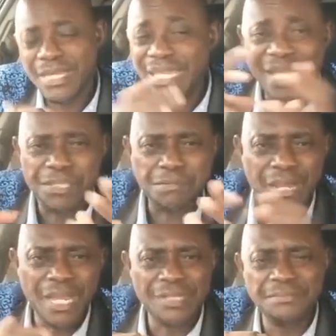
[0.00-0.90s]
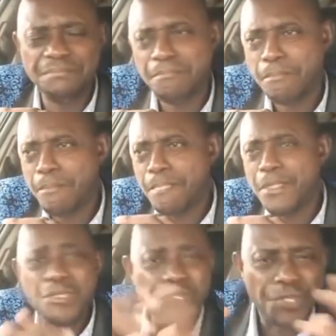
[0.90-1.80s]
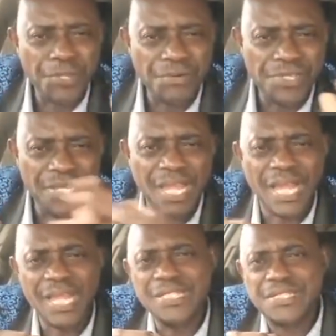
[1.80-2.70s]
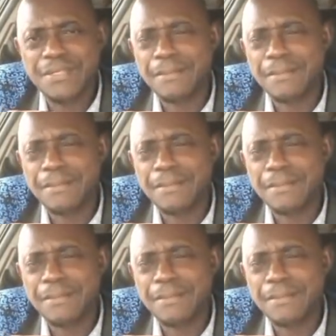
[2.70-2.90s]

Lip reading: Gate man, security guide.